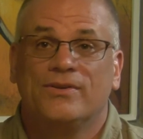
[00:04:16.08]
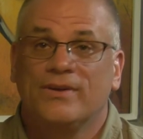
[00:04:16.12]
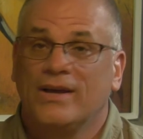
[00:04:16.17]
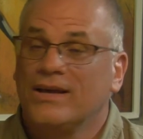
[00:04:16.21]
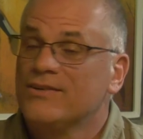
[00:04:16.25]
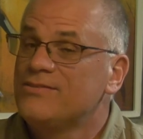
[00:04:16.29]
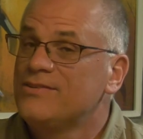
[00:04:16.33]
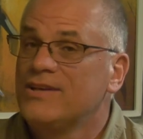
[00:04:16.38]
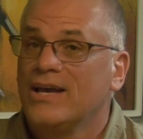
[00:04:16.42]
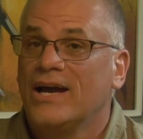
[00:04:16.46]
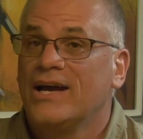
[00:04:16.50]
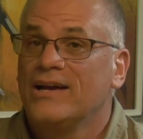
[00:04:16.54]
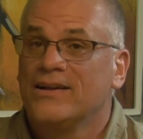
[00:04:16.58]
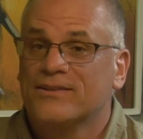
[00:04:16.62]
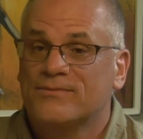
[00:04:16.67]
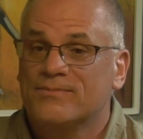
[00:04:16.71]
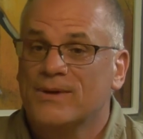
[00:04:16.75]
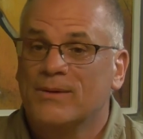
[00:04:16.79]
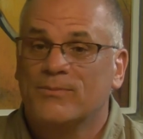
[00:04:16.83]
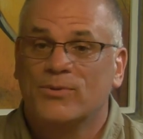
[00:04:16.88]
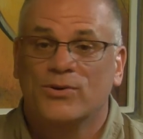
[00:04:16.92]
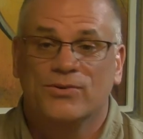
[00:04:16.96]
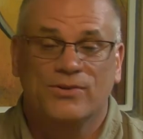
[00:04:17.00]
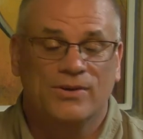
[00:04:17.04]
to SCI and its
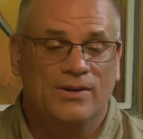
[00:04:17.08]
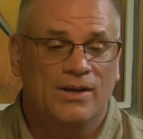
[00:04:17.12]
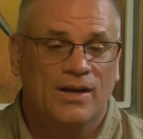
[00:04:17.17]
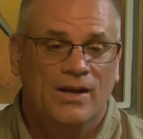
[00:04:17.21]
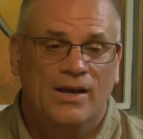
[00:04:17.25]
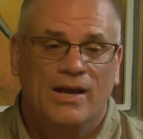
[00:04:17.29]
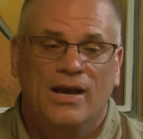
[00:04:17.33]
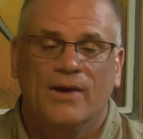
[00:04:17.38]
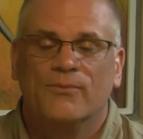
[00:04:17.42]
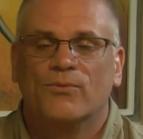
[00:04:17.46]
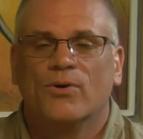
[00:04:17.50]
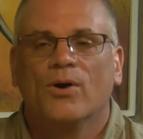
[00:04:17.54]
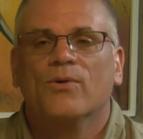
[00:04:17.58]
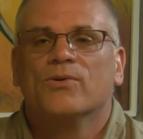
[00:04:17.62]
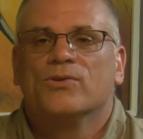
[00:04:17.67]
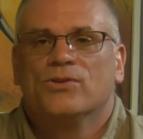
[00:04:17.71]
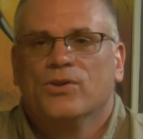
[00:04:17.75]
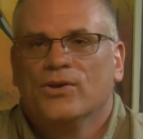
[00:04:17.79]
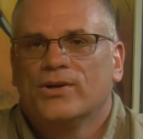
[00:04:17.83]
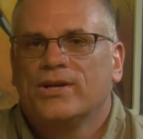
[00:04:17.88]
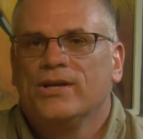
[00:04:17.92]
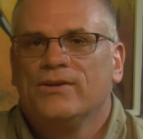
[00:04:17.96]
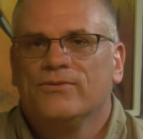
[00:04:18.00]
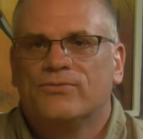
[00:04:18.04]
members, and we're always
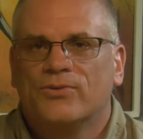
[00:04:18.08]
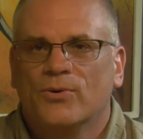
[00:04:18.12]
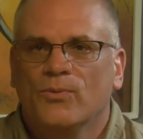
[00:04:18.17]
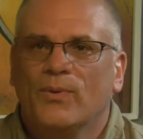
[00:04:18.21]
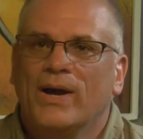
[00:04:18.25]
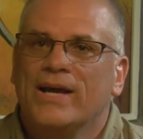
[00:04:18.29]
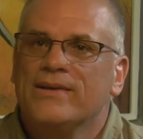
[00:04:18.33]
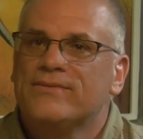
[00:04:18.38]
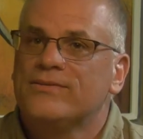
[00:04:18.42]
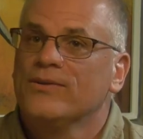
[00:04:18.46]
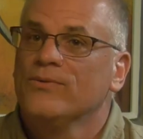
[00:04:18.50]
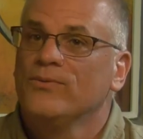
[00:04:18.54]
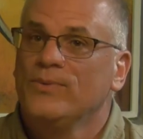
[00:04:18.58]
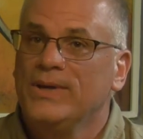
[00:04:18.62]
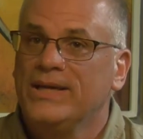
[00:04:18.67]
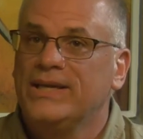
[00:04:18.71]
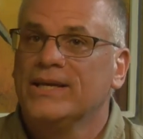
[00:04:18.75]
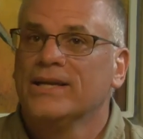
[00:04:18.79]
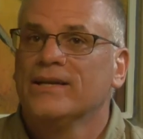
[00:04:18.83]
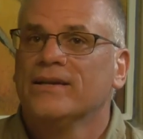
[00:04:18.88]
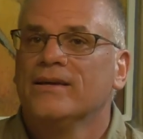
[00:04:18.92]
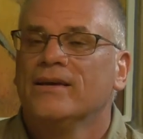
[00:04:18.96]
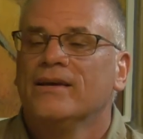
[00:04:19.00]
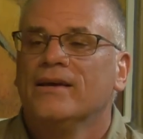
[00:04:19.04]
looking for ways that we
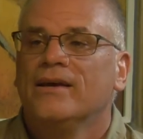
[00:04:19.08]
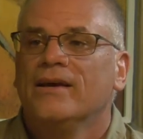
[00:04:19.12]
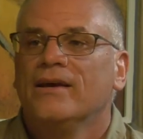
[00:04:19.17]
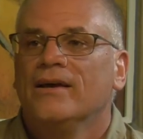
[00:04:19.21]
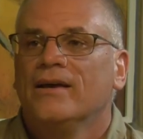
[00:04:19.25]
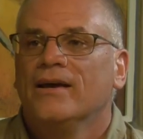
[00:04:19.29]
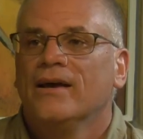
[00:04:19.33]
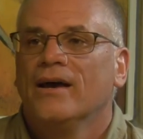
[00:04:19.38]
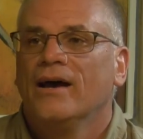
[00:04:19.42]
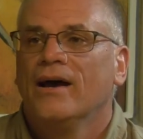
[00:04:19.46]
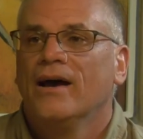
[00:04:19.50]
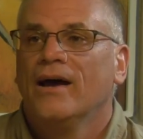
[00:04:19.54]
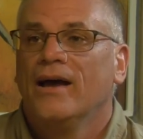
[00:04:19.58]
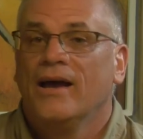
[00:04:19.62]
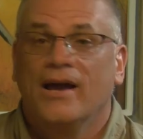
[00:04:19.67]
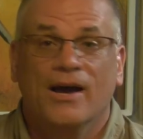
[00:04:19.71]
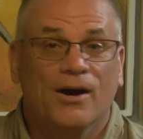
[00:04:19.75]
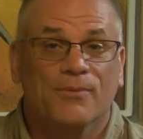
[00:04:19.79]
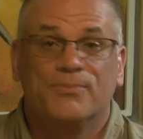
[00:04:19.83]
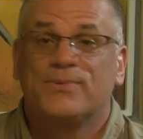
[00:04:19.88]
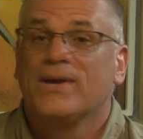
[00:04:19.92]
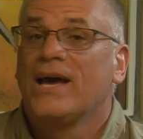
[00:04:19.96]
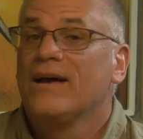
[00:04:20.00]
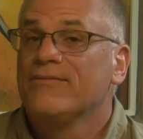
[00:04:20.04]
can
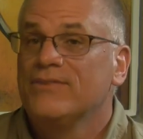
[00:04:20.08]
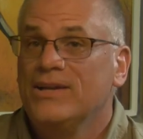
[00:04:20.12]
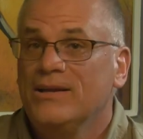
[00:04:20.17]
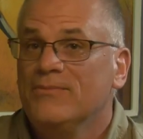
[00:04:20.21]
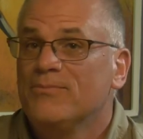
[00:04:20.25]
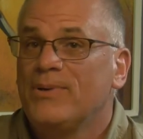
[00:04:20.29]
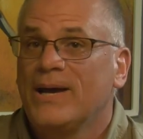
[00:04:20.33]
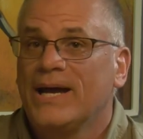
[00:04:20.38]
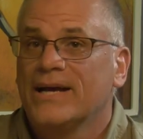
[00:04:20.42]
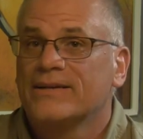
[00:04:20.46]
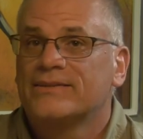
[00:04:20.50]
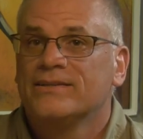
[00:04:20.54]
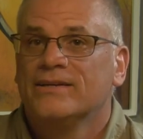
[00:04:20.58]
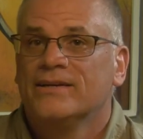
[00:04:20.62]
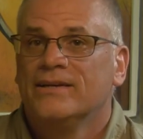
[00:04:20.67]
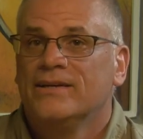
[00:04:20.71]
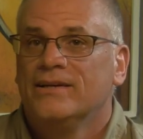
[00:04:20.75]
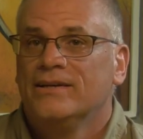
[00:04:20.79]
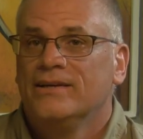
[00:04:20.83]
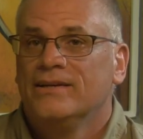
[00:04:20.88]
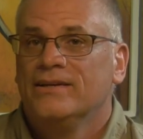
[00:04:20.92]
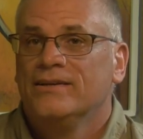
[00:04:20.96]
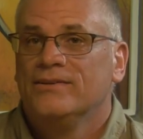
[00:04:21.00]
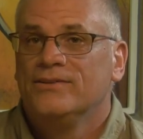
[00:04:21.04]
help to have an impact
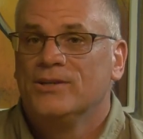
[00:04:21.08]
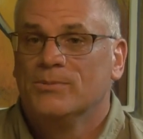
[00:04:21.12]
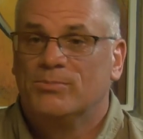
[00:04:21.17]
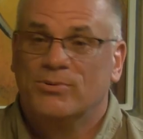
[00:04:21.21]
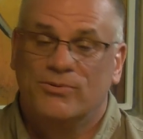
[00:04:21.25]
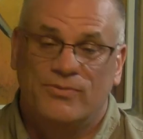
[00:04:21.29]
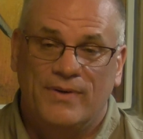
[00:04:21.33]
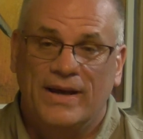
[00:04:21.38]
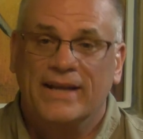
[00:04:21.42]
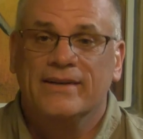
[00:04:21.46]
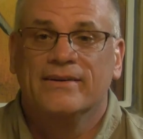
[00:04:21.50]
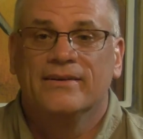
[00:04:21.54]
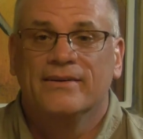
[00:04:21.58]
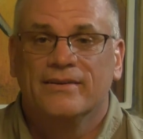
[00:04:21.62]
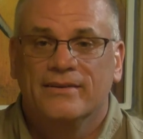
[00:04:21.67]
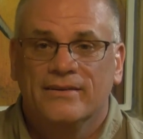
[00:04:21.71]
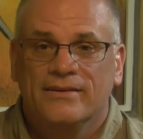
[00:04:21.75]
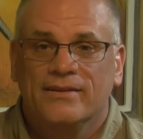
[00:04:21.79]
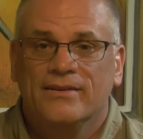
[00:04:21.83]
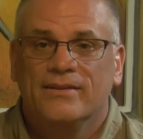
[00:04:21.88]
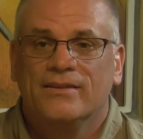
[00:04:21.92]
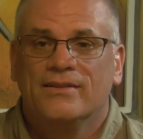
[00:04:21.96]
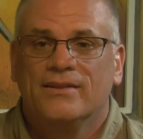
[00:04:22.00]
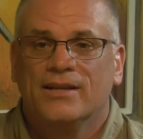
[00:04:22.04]
to prevent
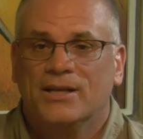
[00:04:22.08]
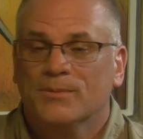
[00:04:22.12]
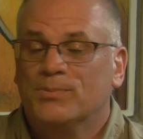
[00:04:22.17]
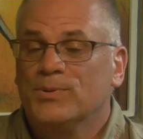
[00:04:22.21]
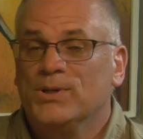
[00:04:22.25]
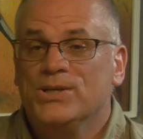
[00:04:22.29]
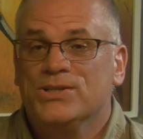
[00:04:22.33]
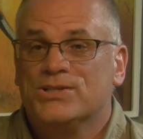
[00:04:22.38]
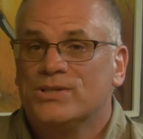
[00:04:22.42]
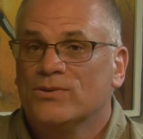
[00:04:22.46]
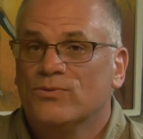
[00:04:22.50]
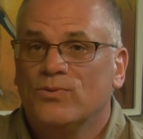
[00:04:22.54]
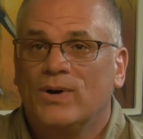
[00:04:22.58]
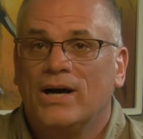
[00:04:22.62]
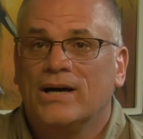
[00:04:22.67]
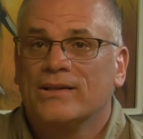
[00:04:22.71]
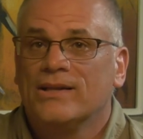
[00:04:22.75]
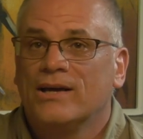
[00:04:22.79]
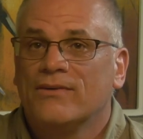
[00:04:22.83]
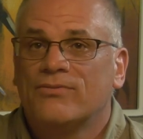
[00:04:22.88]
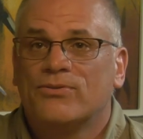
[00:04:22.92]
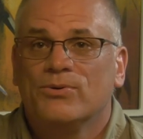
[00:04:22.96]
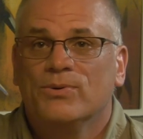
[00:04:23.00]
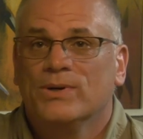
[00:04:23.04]
the depletion of
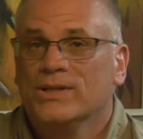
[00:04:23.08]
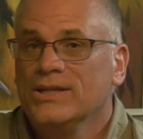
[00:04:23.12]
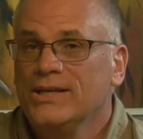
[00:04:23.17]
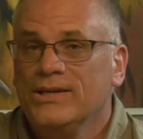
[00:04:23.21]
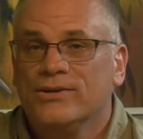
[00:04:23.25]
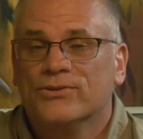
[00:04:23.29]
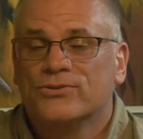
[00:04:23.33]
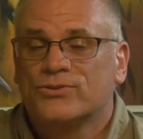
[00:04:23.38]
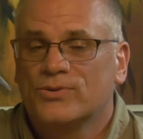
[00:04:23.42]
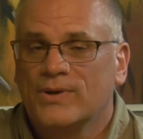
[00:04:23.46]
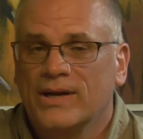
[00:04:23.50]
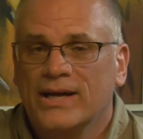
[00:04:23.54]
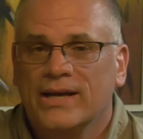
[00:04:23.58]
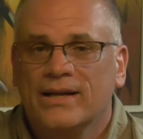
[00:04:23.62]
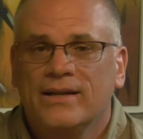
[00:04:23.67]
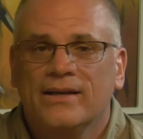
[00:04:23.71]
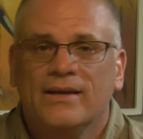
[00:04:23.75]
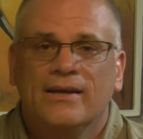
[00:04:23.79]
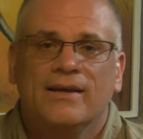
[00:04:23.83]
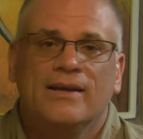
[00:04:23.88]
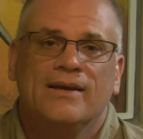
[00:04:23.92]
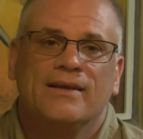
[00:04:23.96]
wildlife through illegal trade.